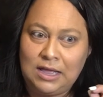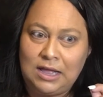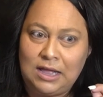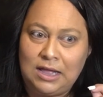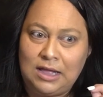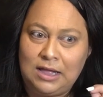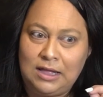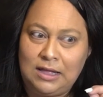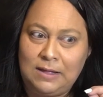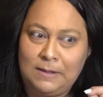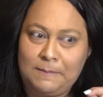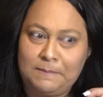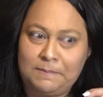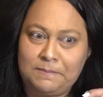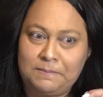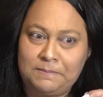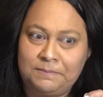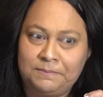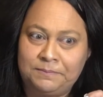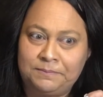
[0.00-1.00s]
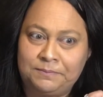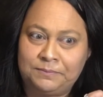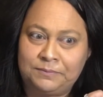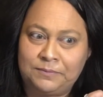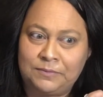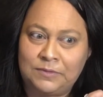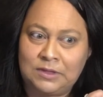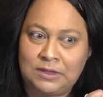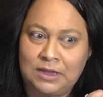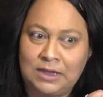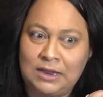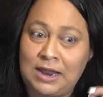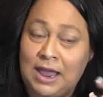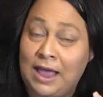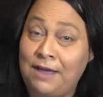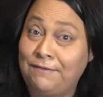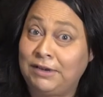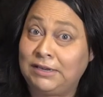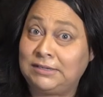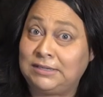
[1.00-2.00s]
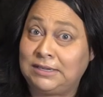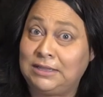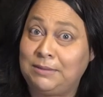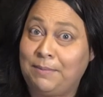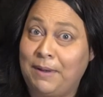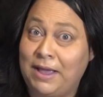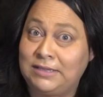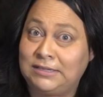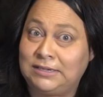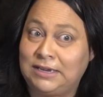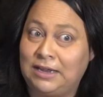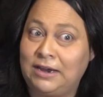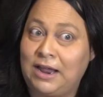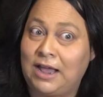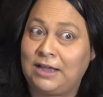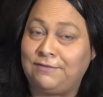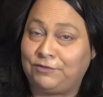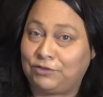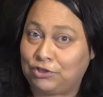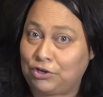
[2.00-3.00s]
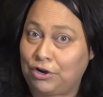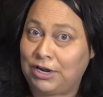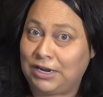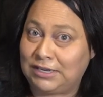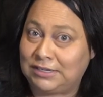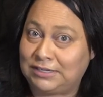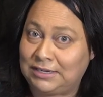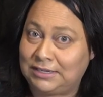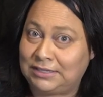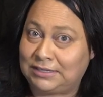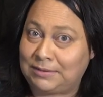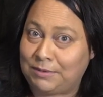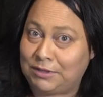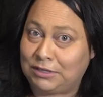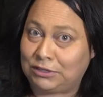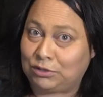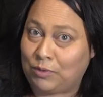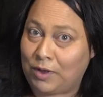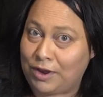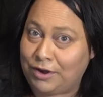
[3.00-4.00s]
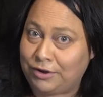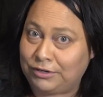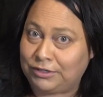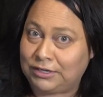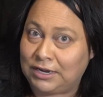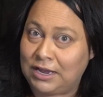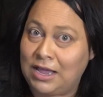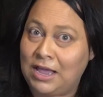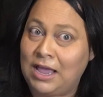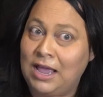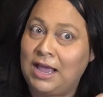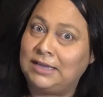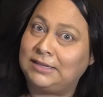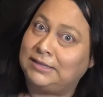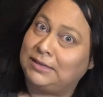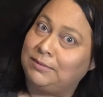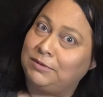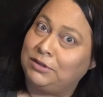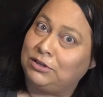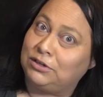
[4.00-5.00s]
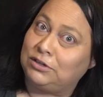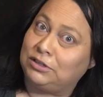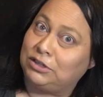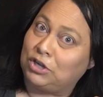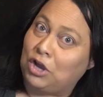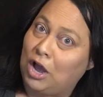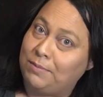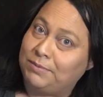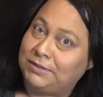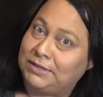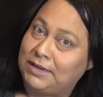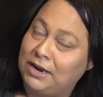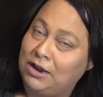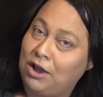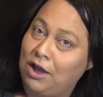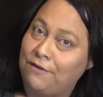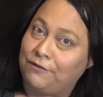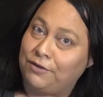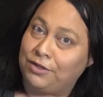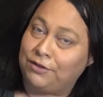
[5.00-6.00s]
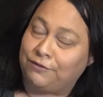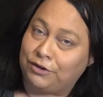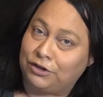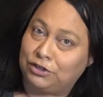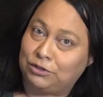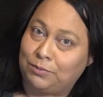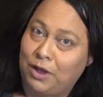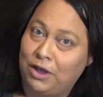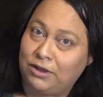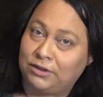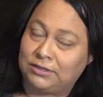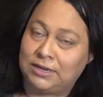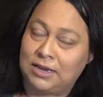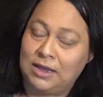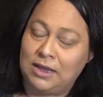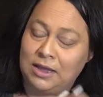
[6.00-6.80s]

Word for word: Um, and I haven't listed the pants yet. i started listing some of the sweaters and some of the tops that I got from the first box.